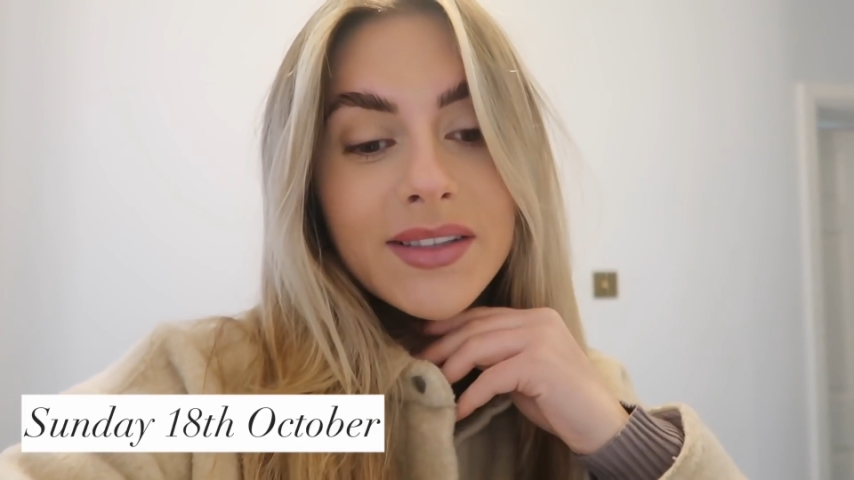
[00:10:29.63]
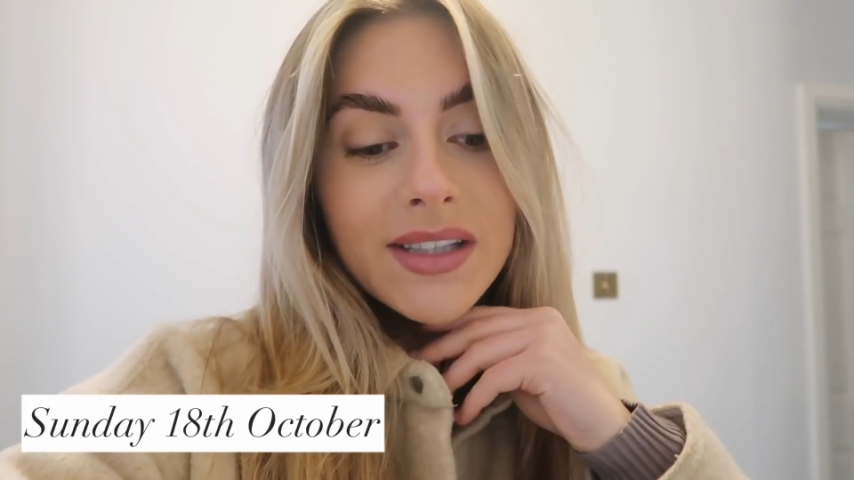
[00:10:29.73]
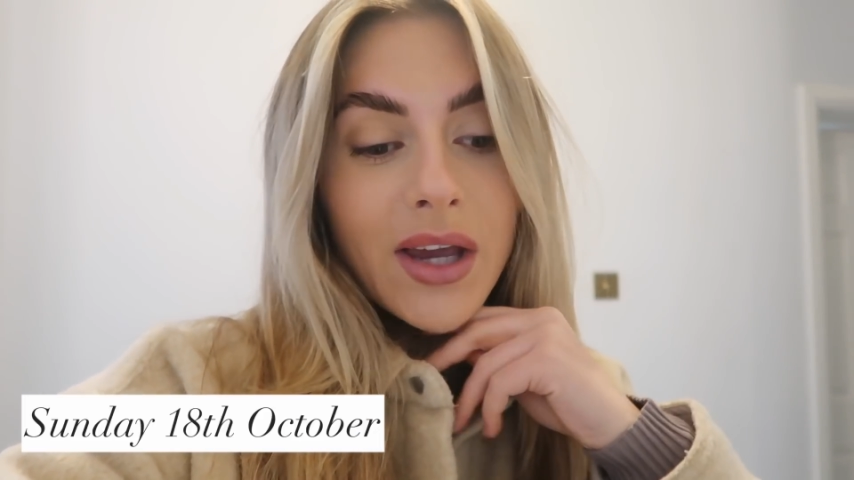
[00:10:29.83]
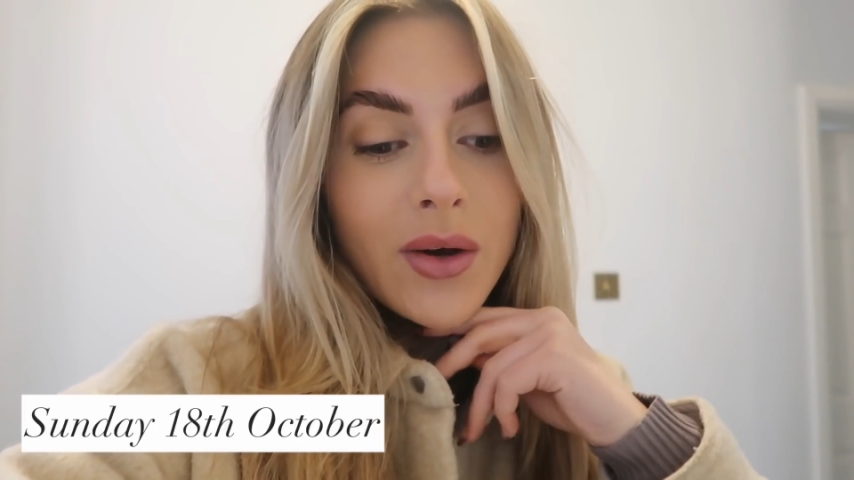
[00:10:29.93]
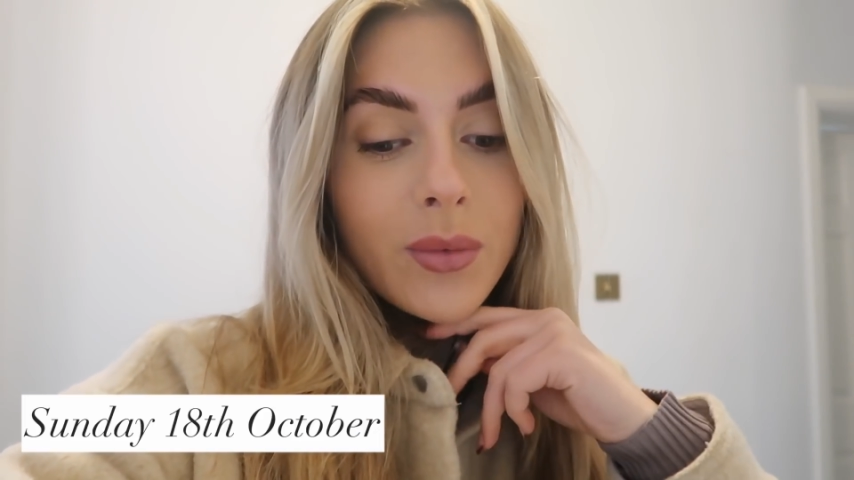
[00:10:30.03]

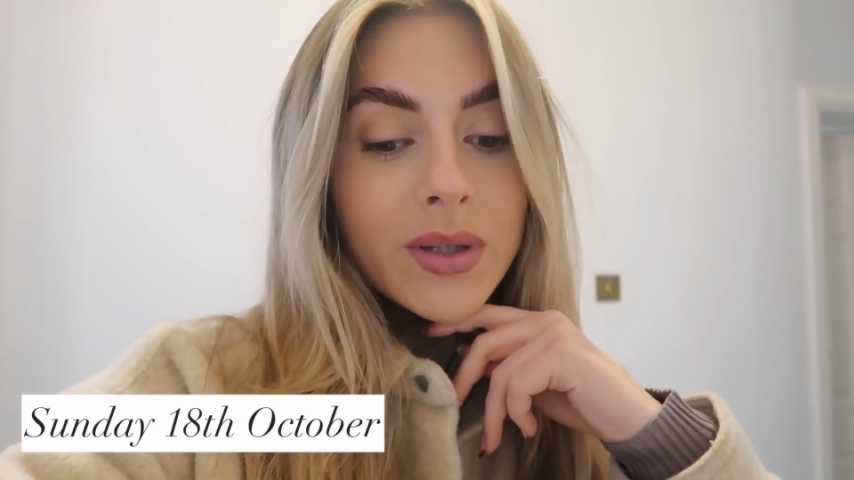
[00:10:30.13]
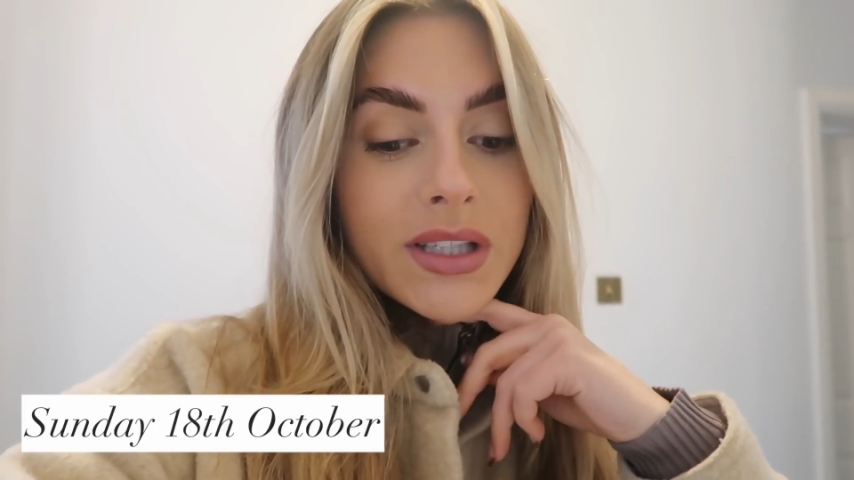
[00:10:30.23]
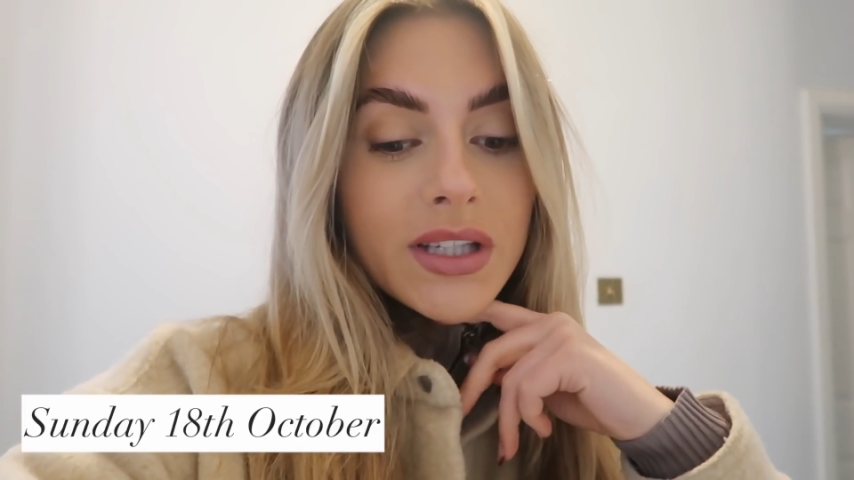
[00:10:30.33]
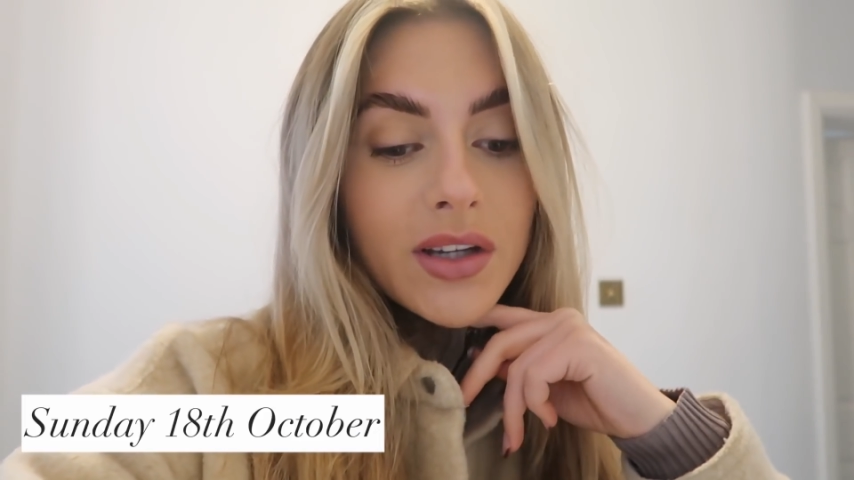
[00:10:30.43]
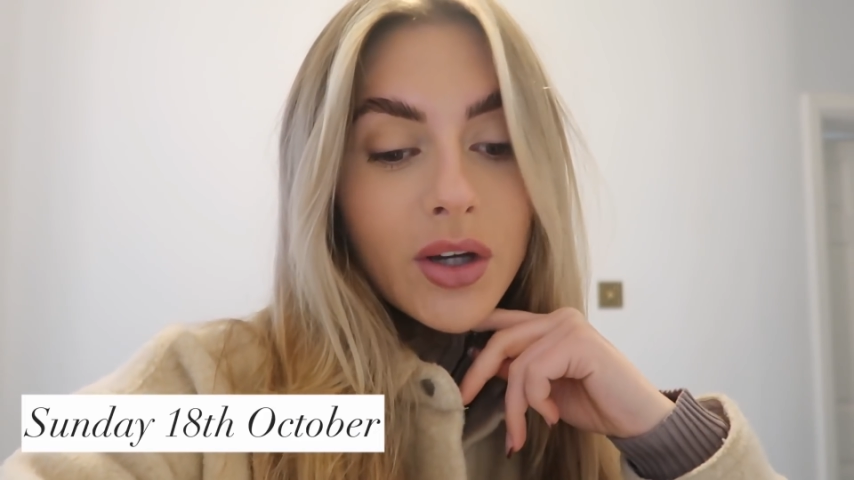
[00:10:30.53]
so we
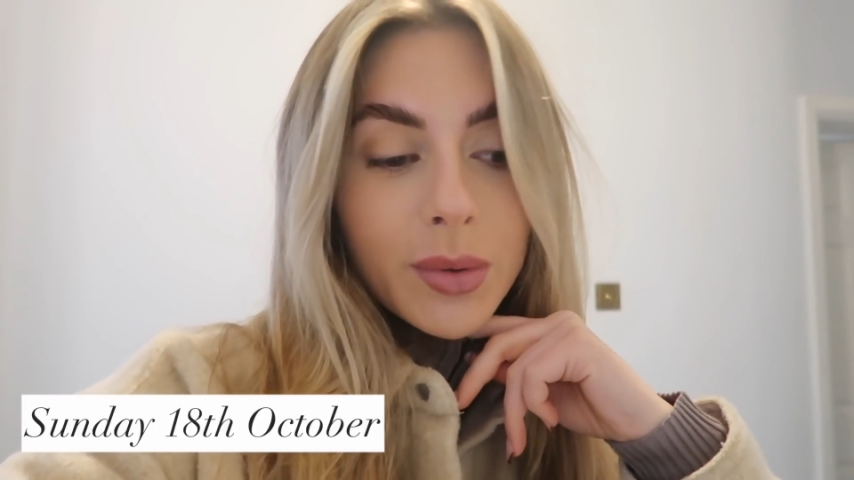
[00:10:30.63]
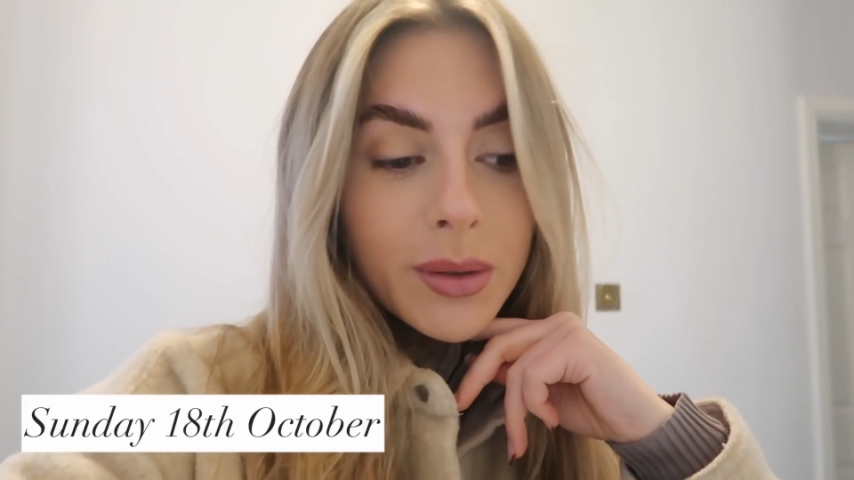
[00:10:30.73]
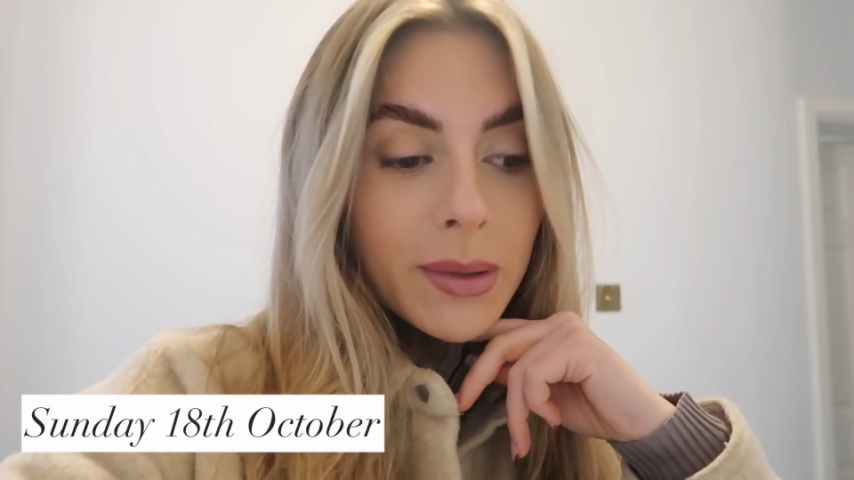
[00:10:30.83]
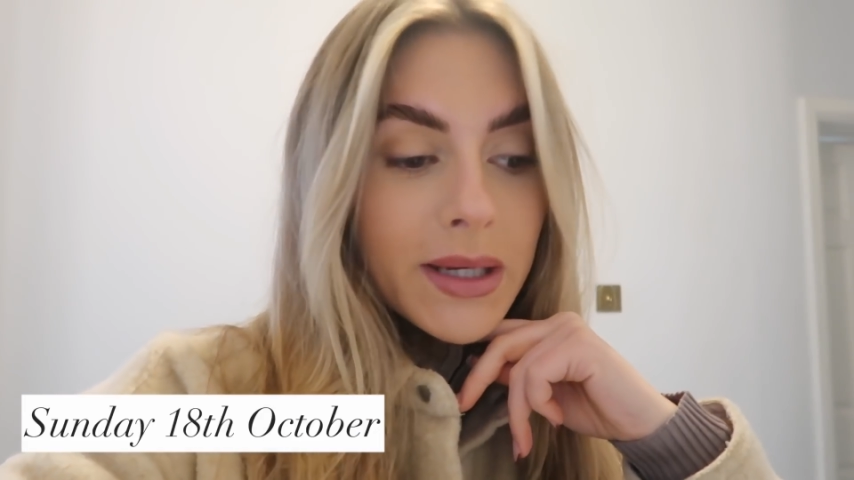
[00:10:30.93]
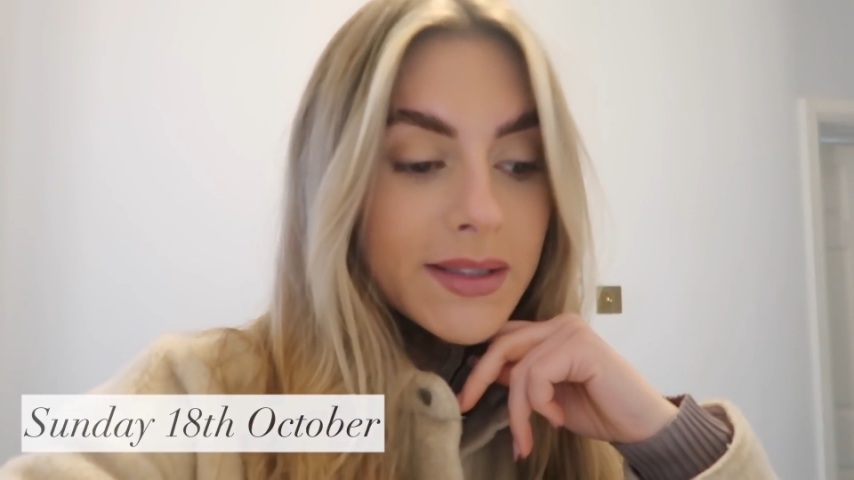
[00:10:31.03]
did a couple
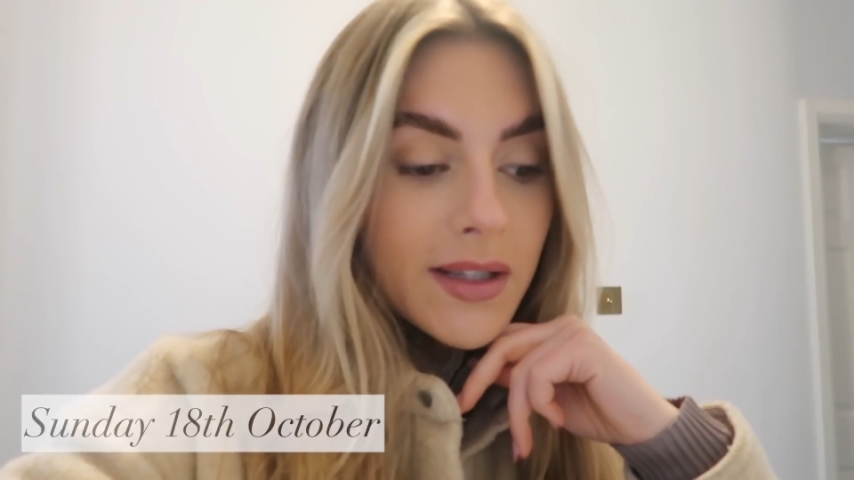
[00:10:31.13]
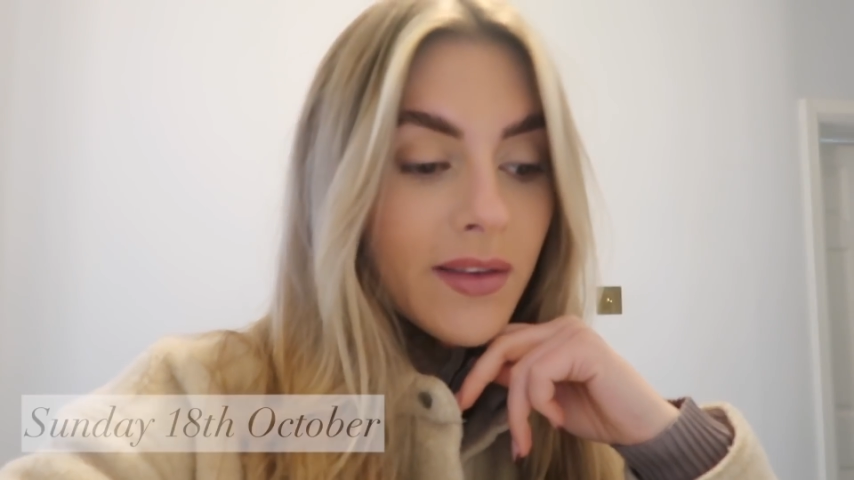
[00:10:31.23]
of bits